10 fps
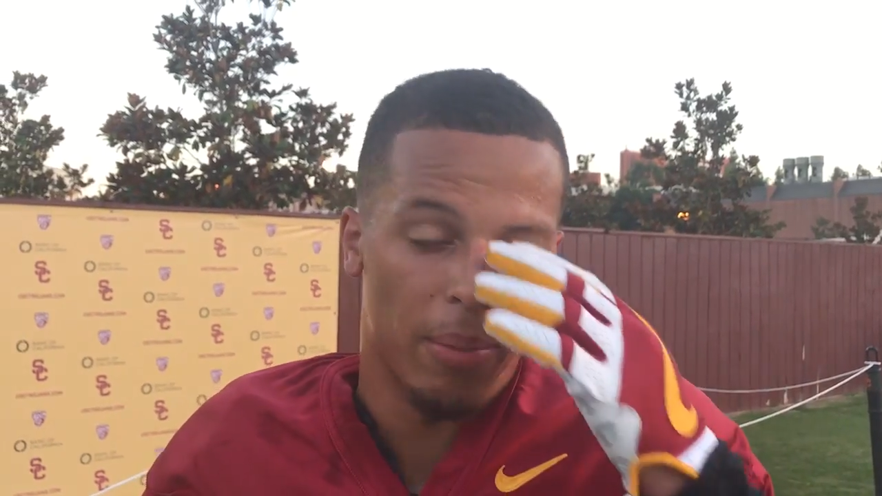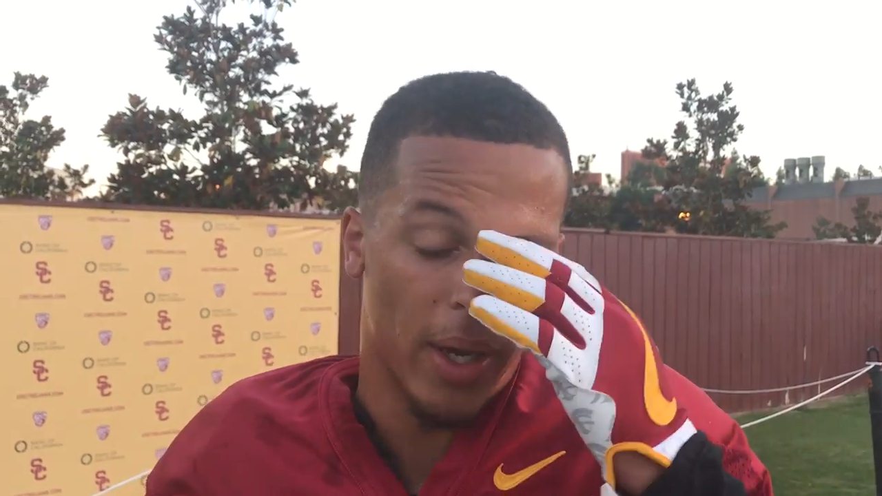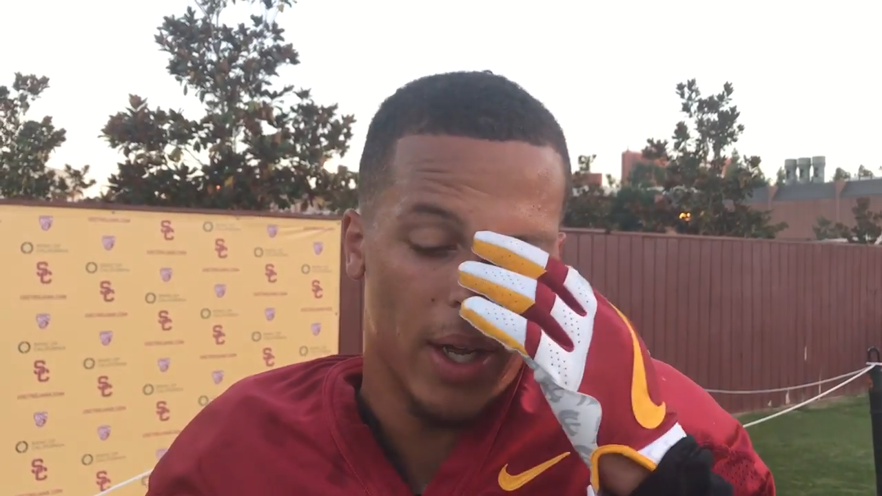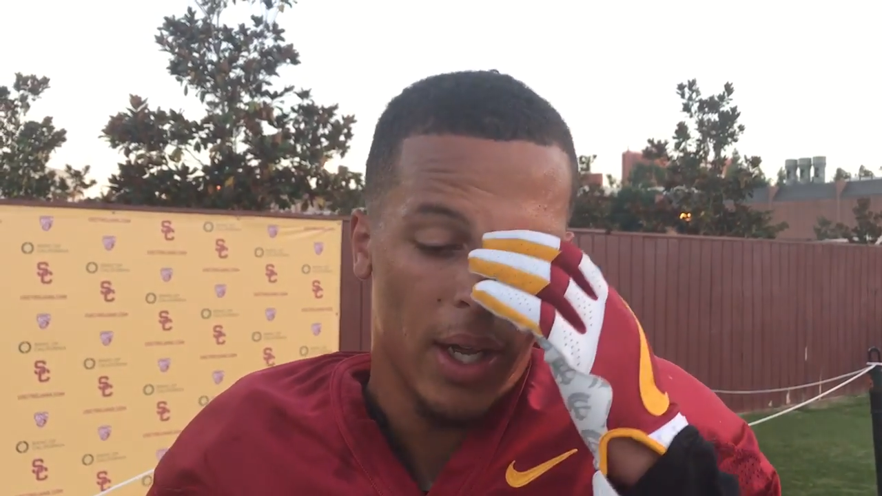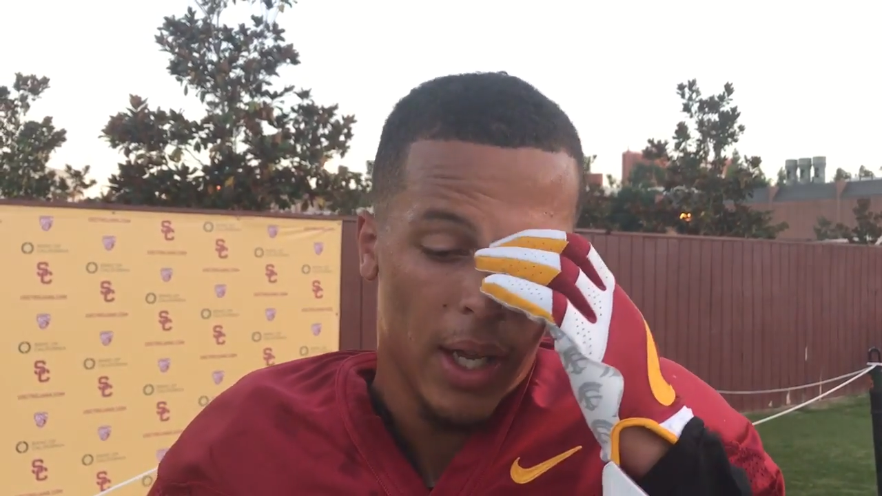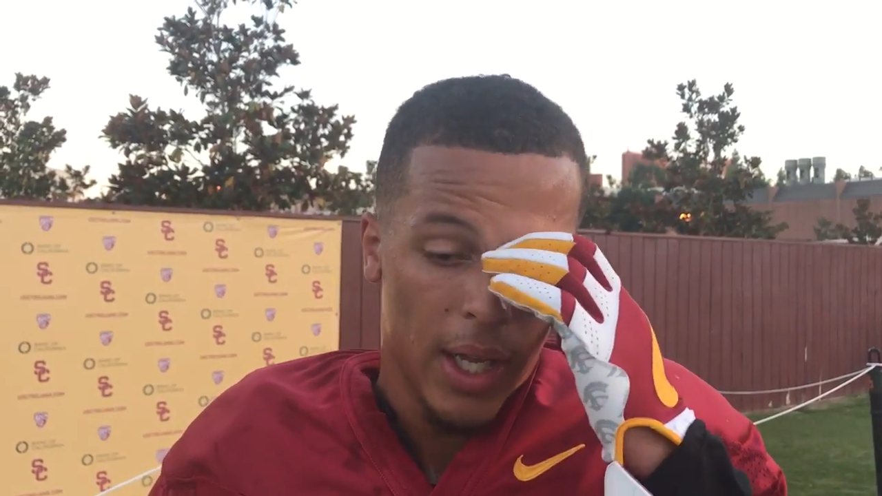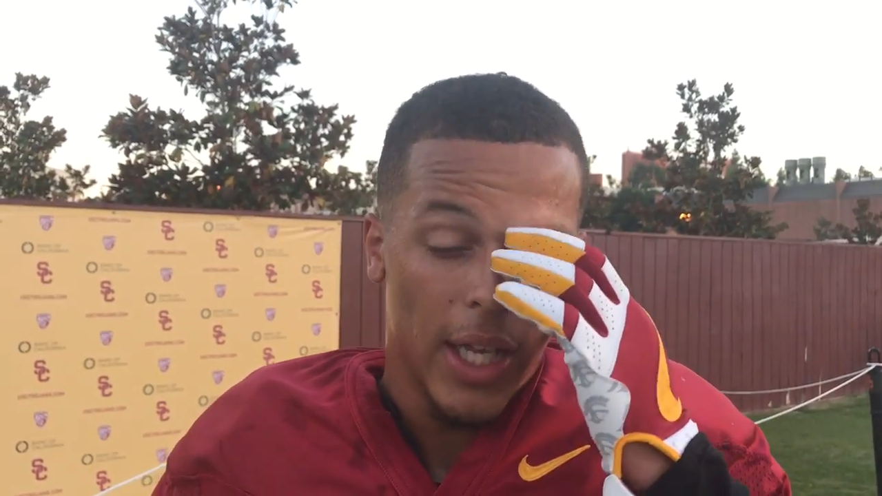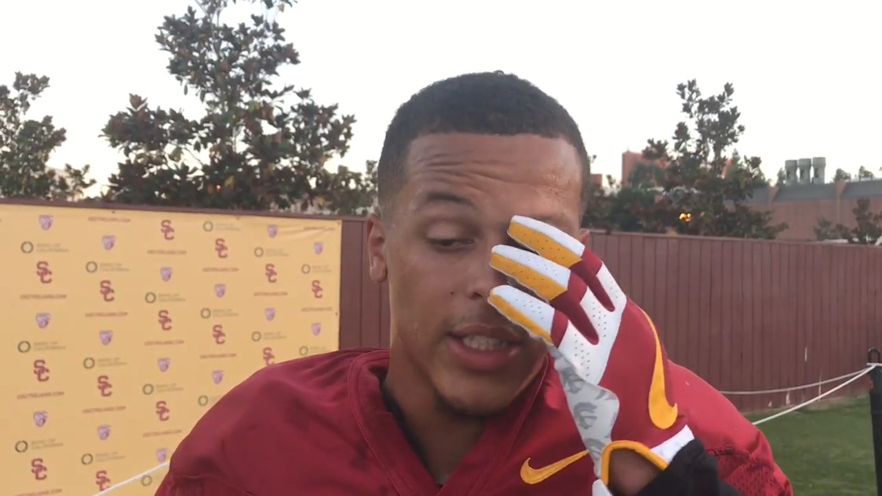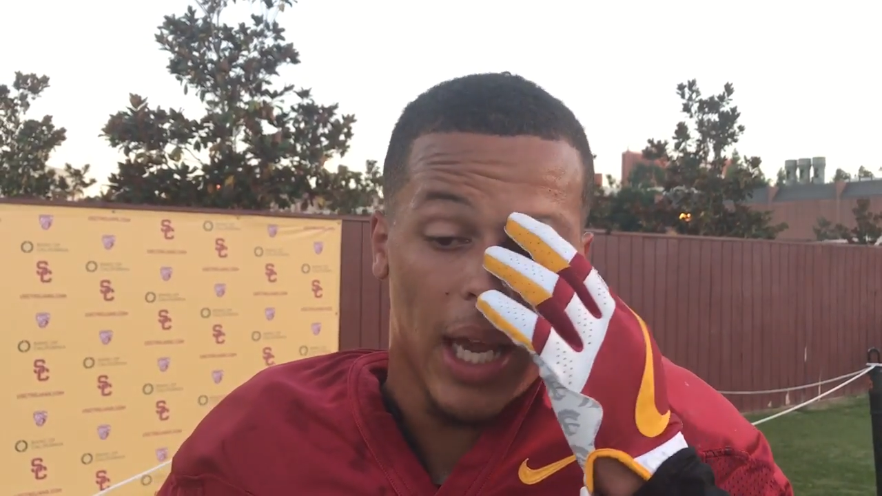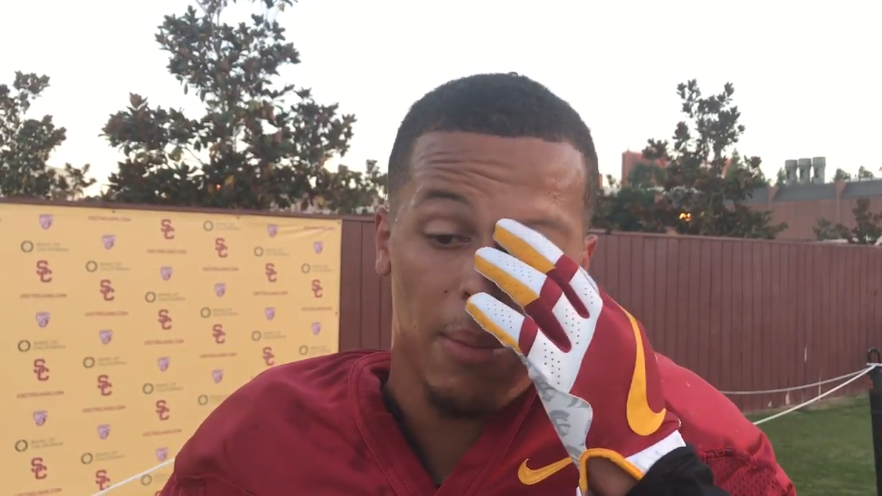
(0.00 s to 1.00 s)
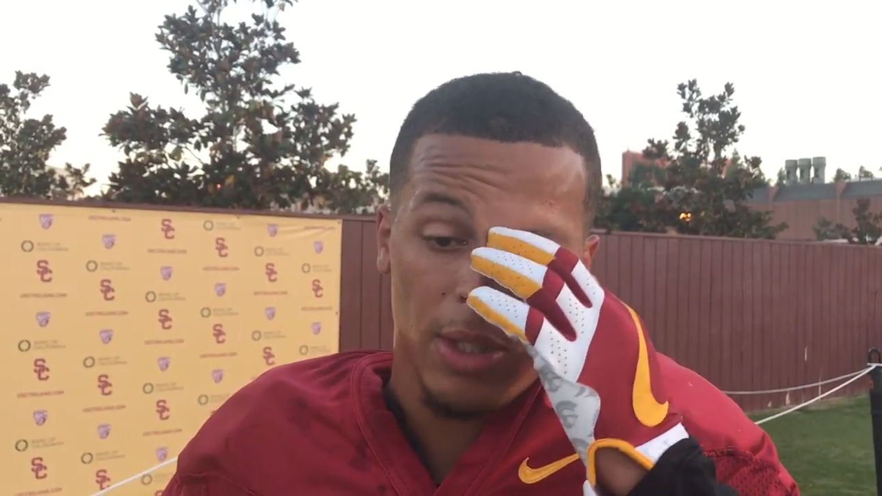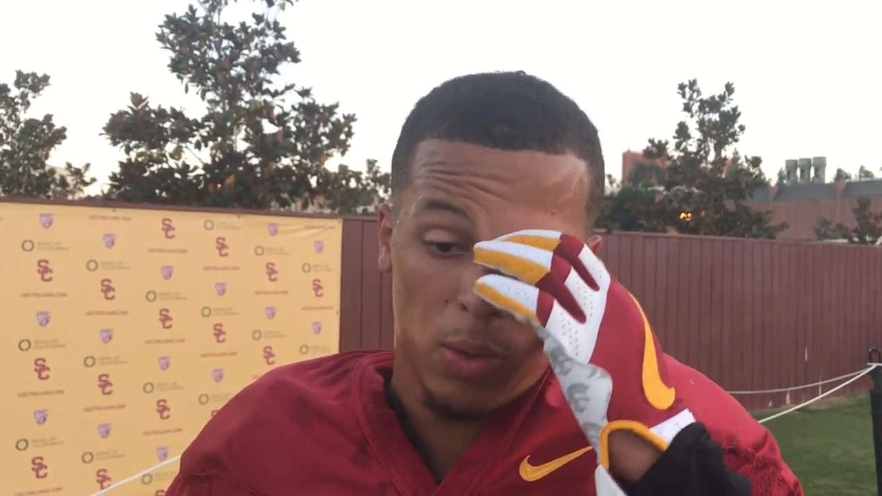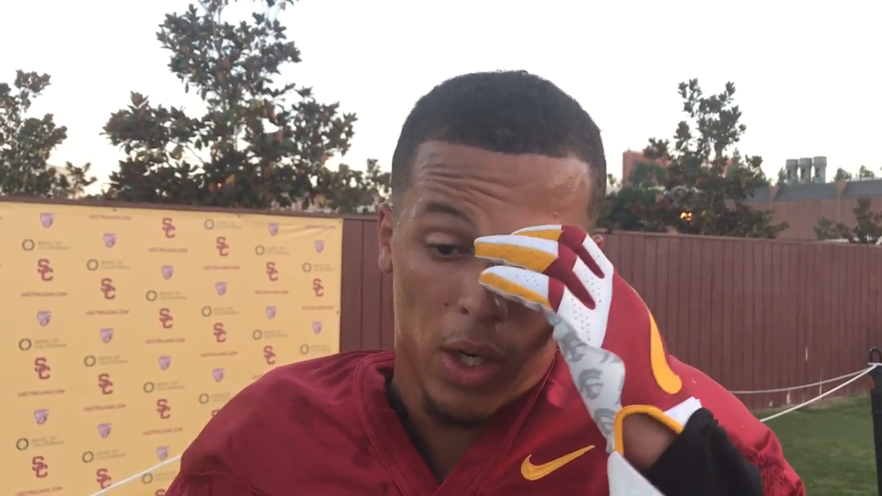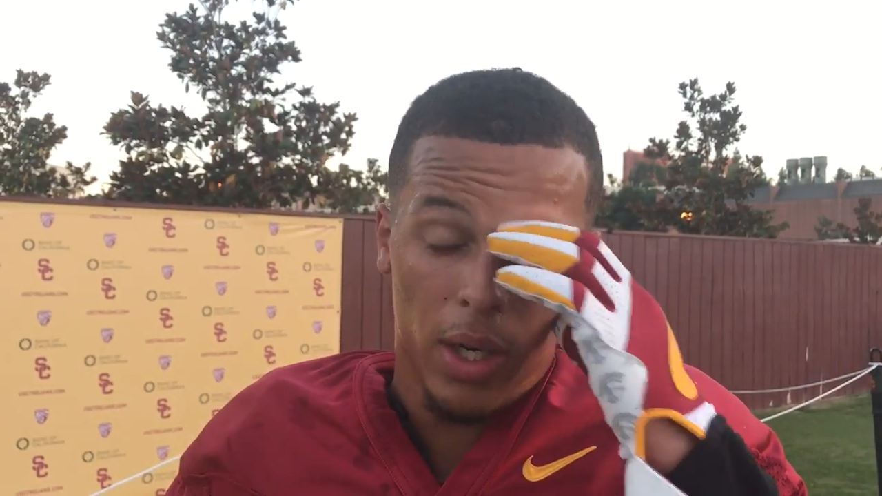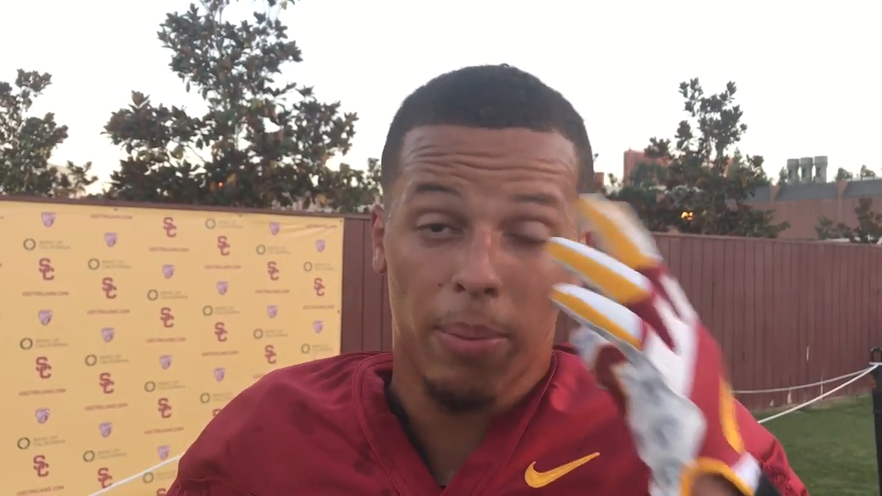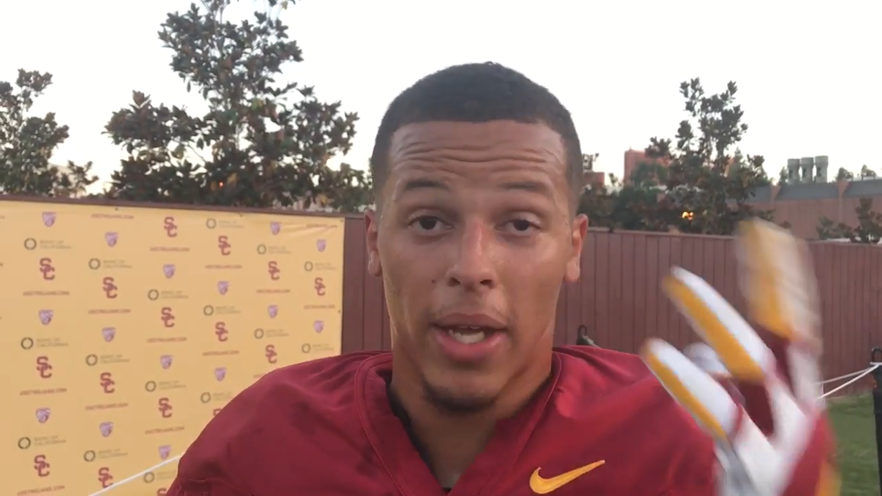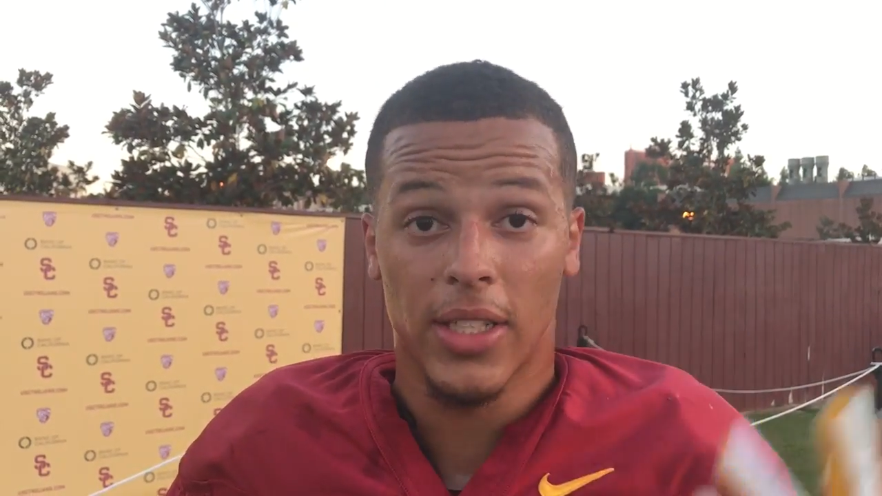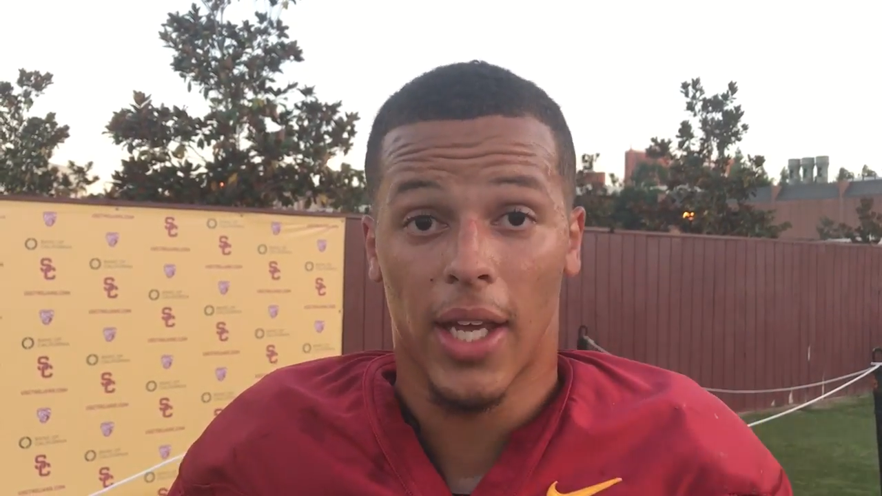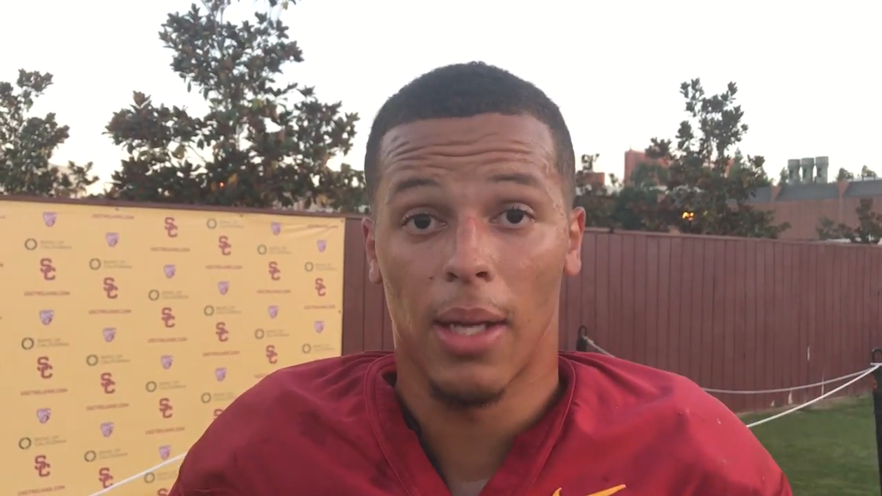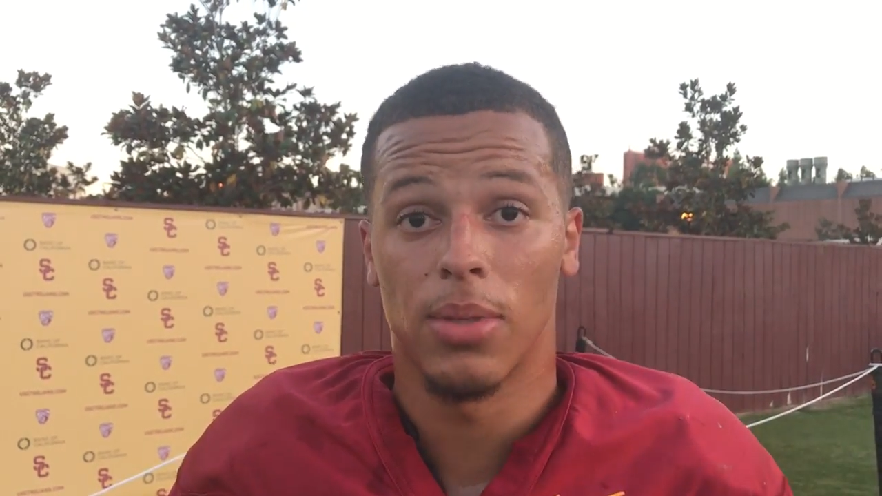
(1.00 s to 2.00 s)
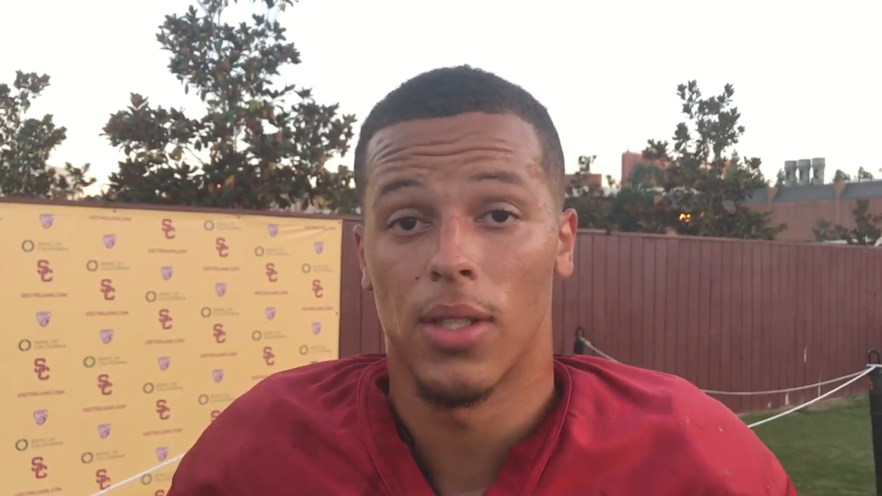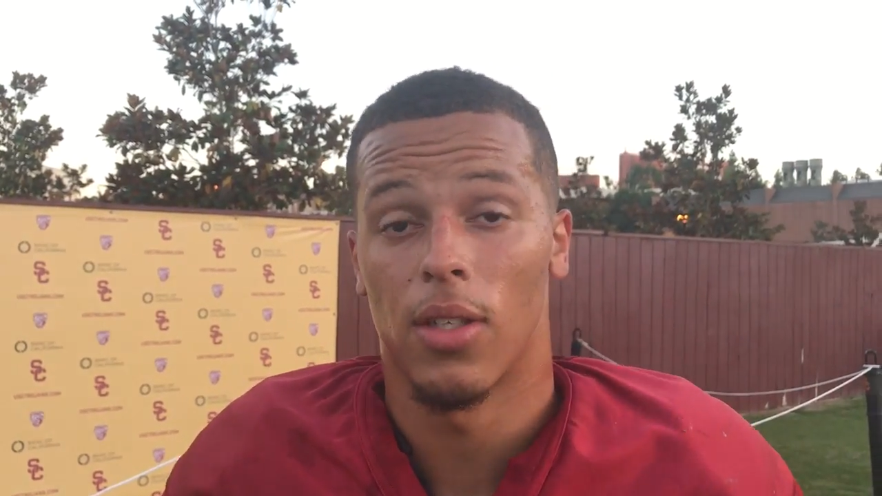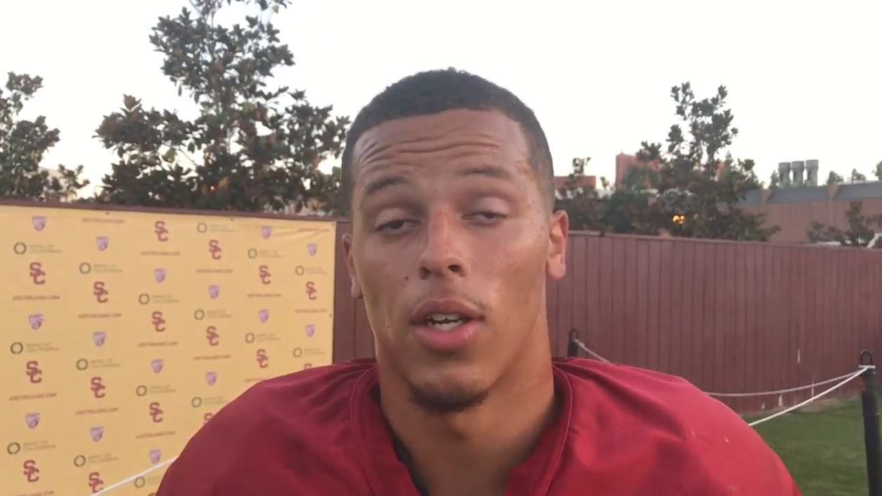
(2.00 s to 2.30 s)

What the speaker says: But this game is one of the best games in,